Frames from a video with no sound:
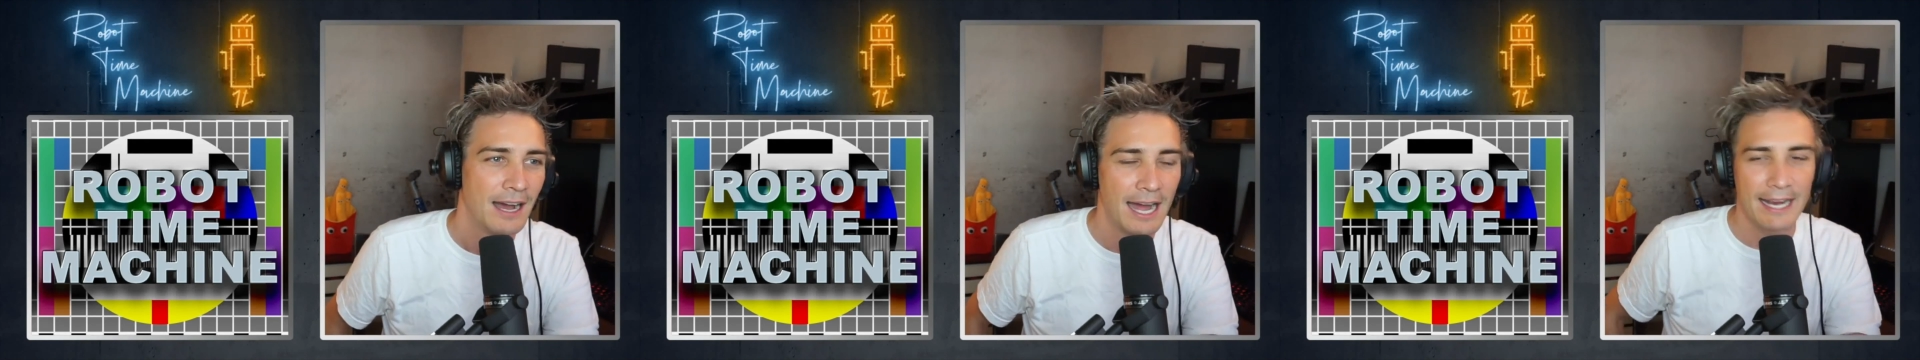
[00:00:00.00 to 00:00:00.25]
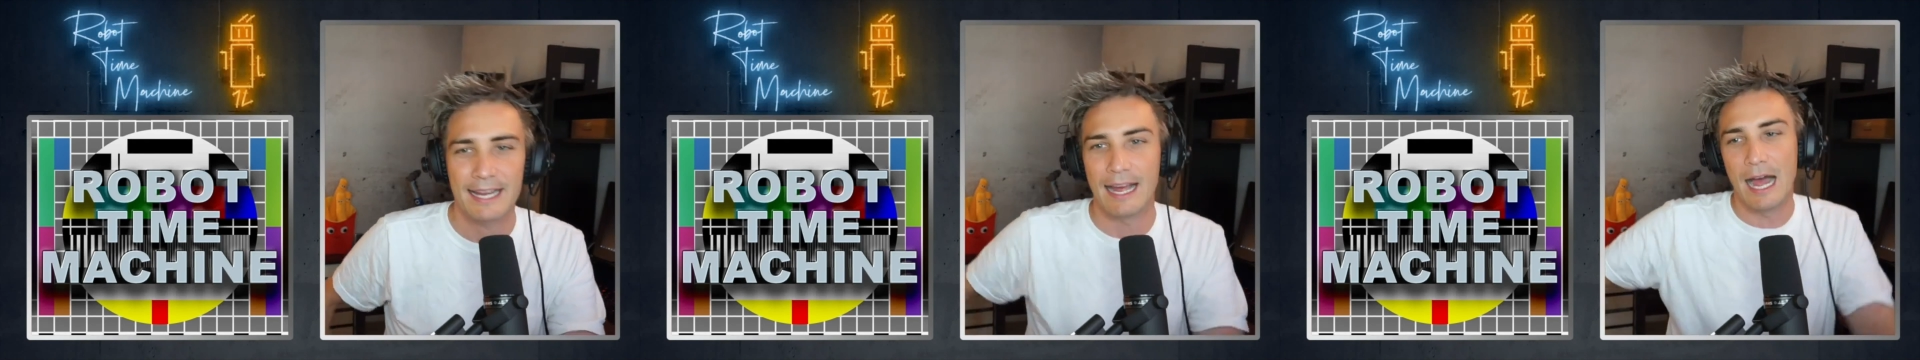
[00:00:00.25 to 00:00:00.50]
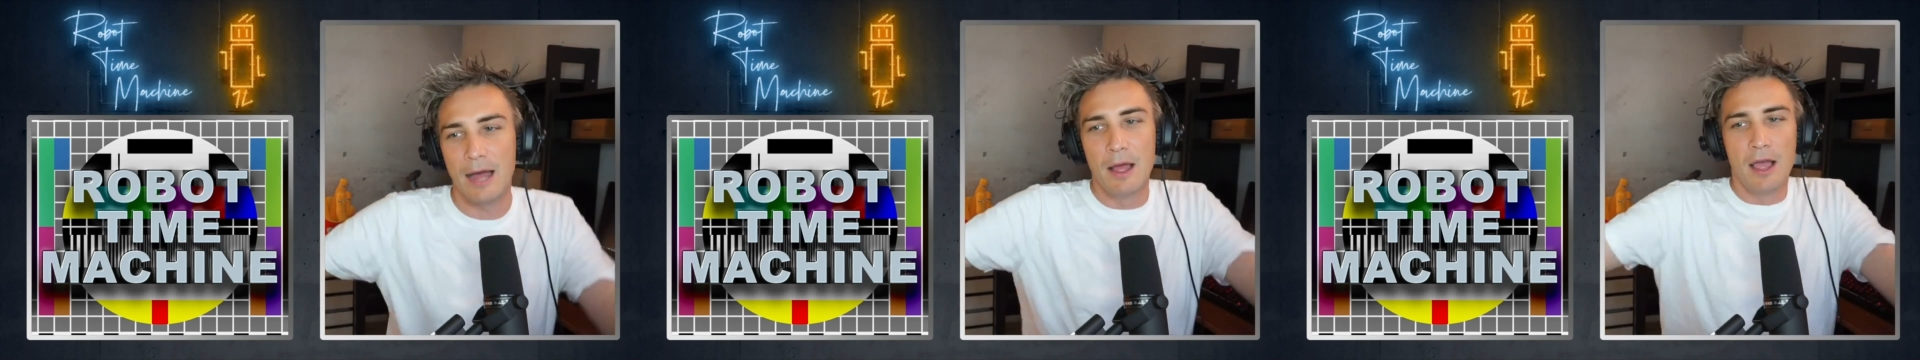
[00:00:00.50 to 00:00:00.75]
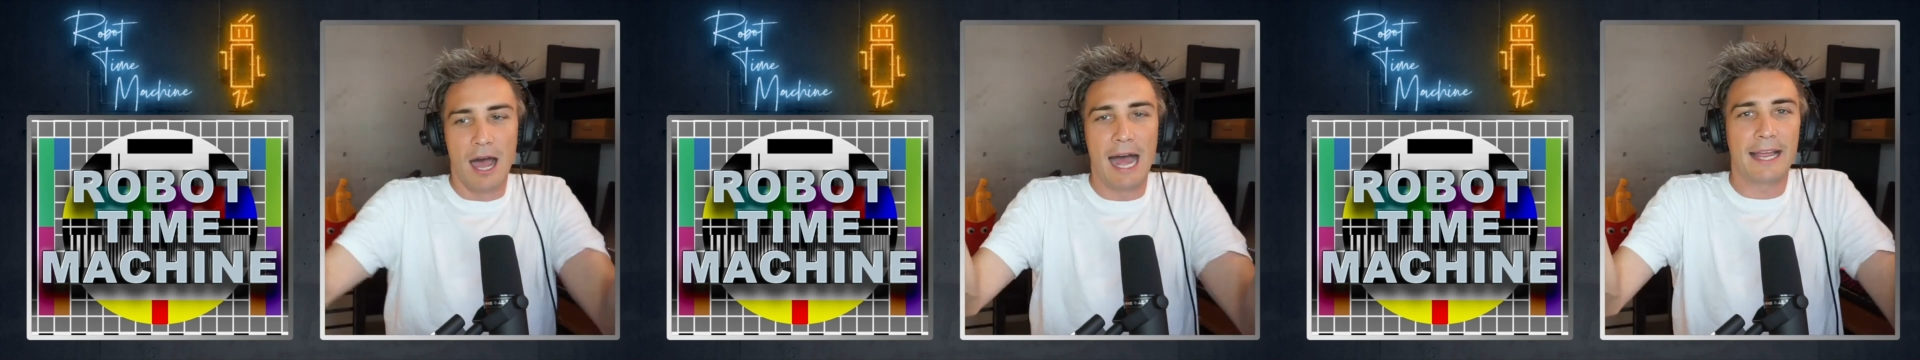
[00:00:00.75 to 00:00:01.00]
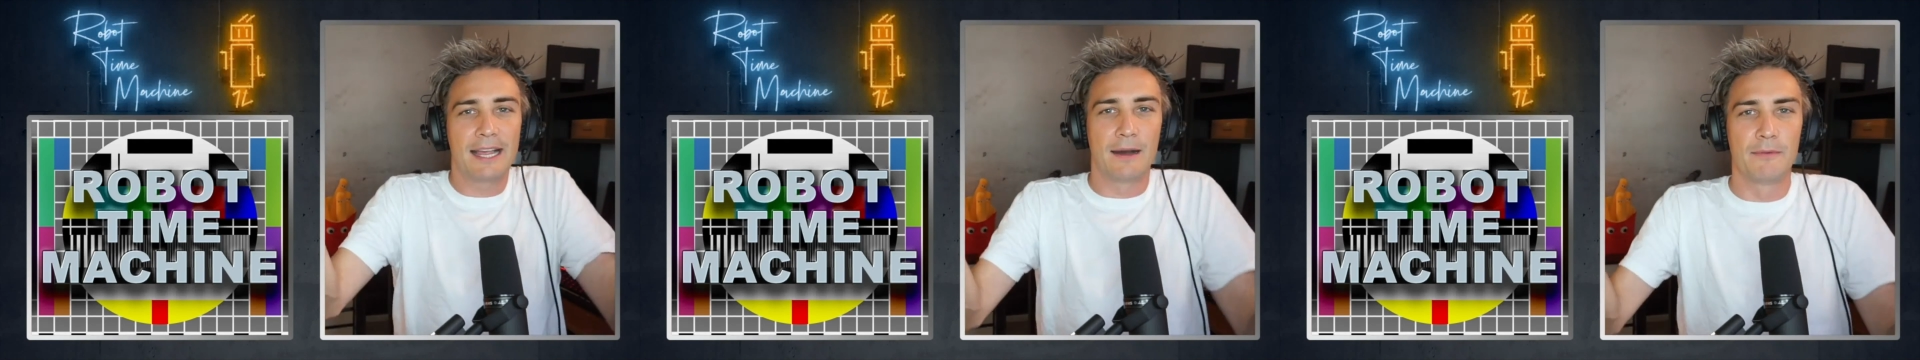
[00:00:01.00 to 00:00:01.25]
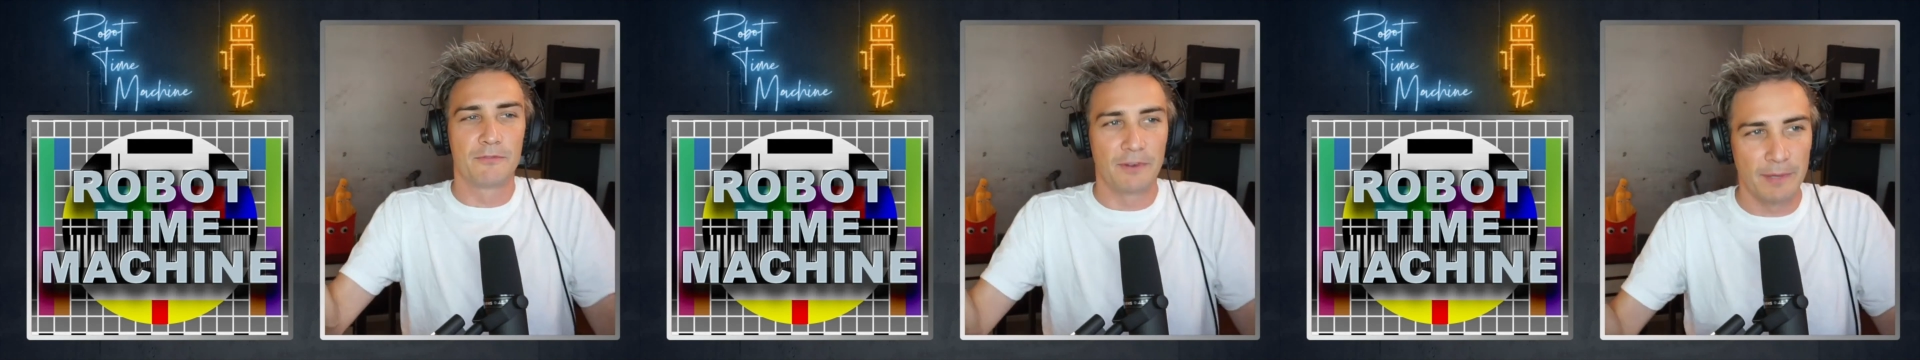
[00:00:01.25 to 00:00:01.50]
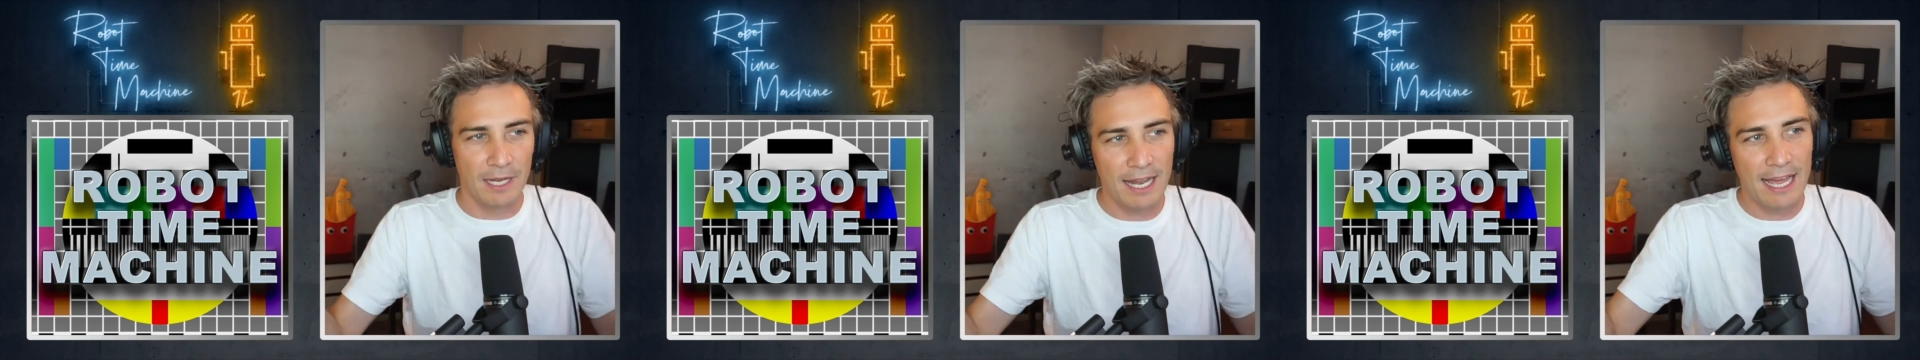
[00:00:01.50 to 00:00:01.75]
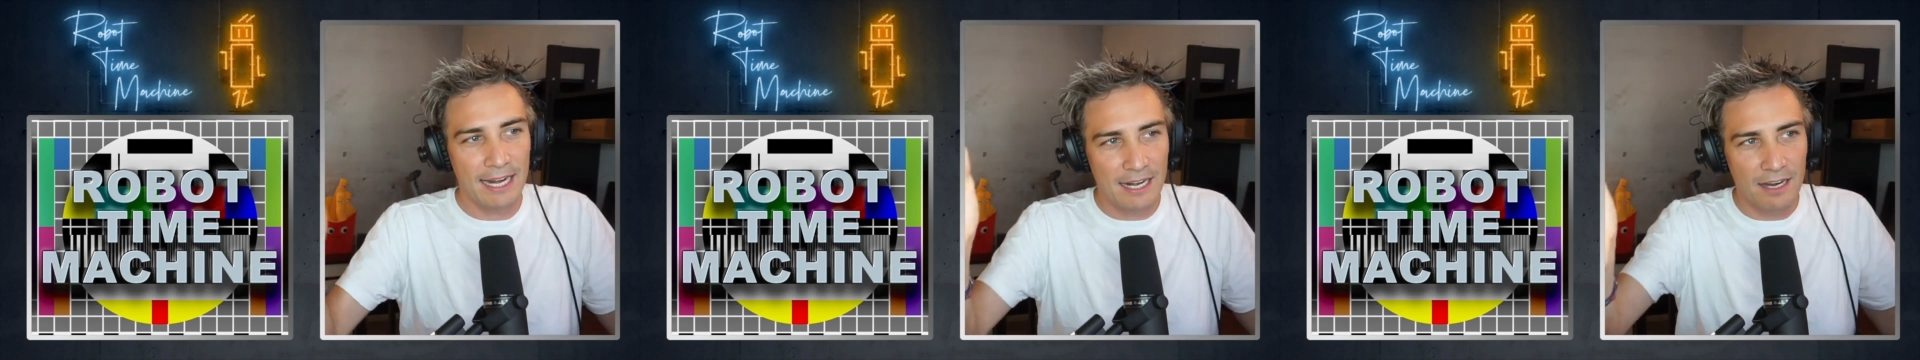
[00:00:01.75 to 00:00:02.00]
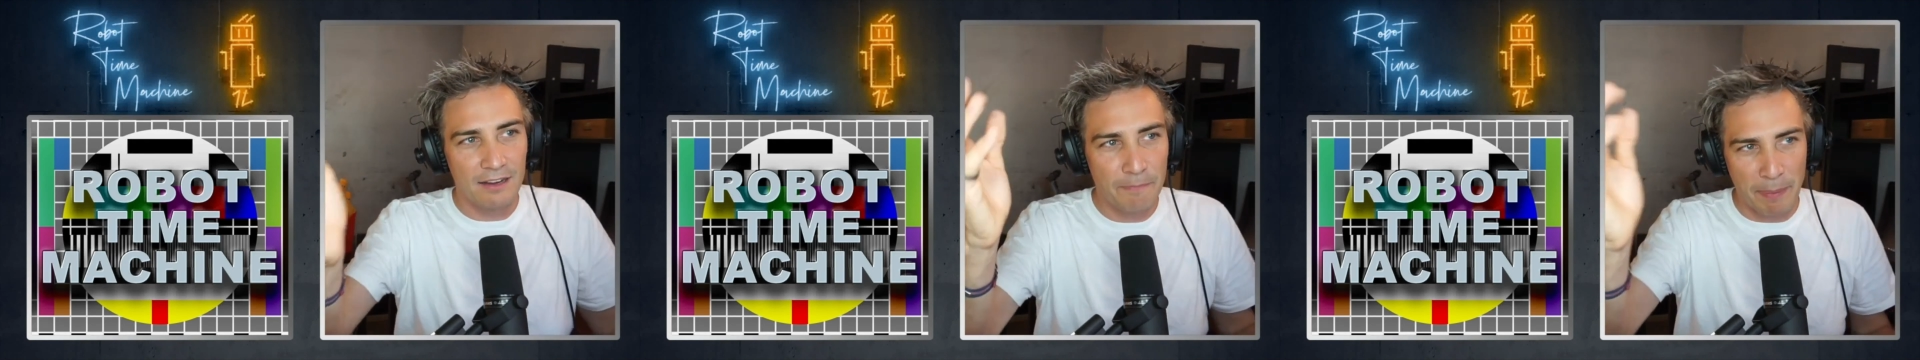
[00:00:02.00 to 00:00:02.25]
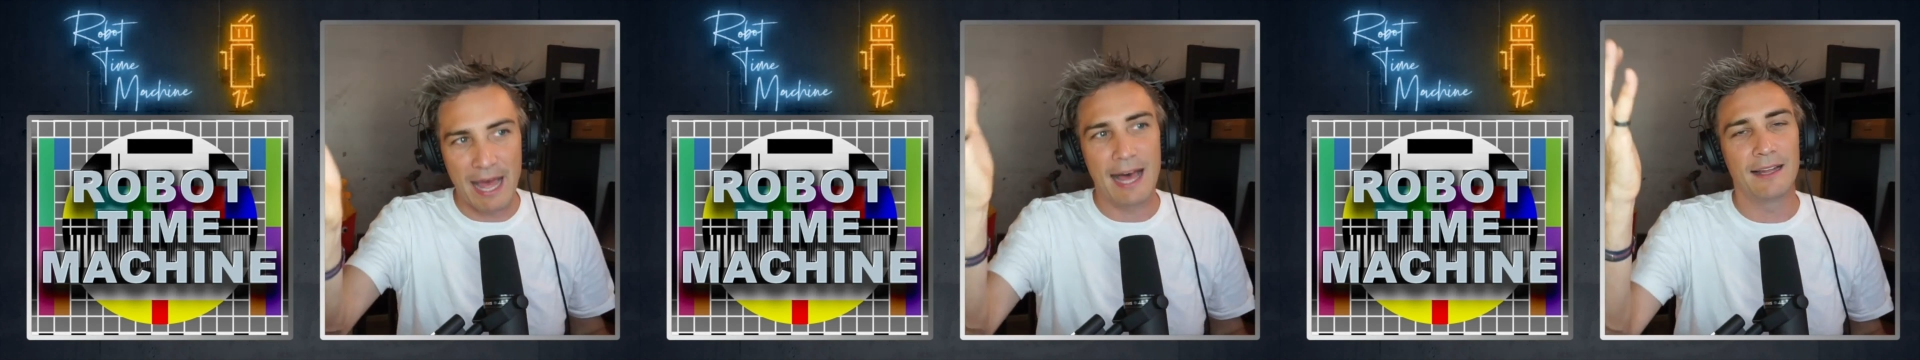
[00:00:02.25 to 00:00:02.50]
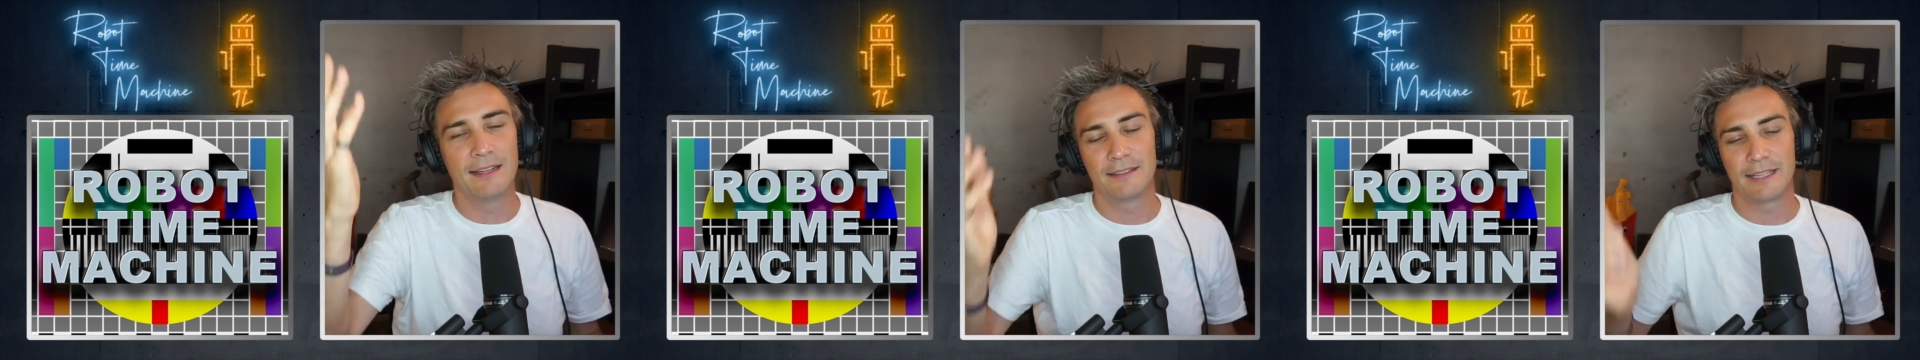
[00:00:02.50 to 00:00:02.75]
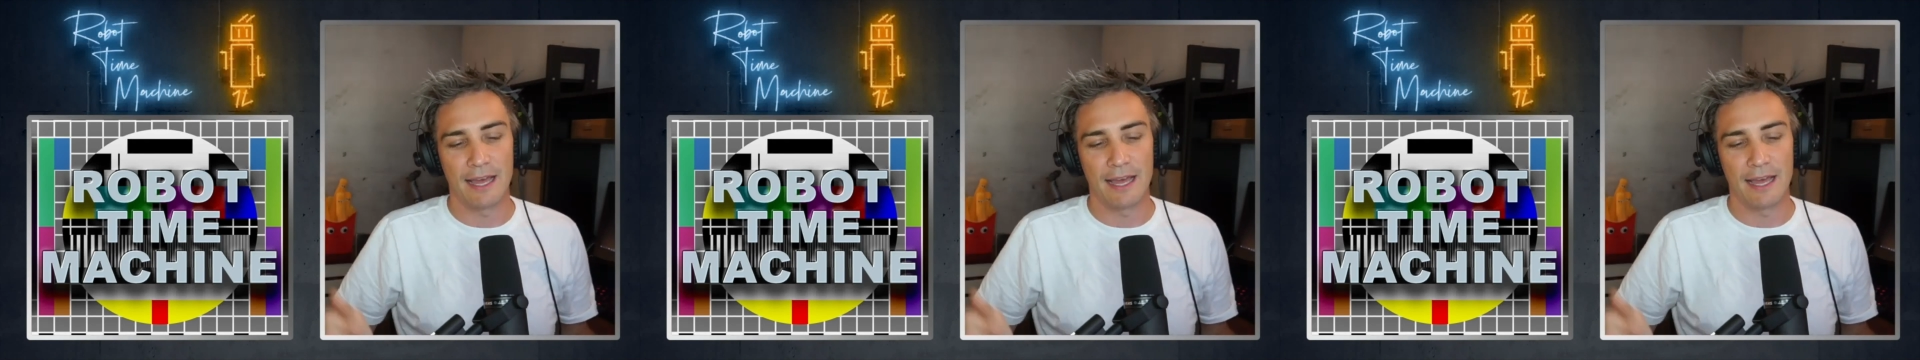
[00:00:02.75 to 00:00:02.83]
I come from the land of PAL.